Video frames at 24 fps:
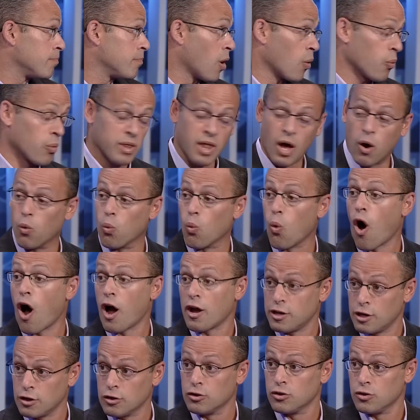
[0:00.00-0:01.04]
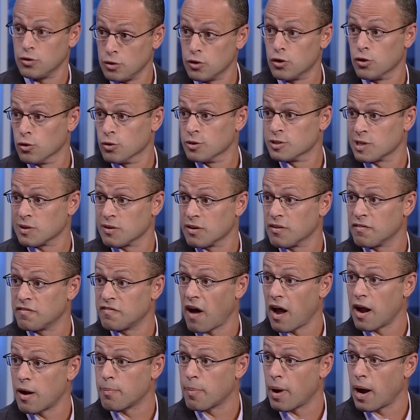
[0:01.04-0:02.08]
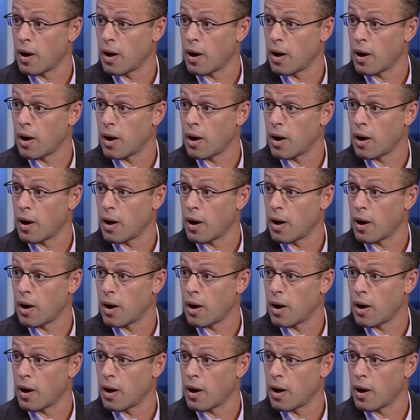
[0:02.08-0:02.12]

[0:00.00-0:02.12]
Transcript: But without Watt, you lose a little firepower.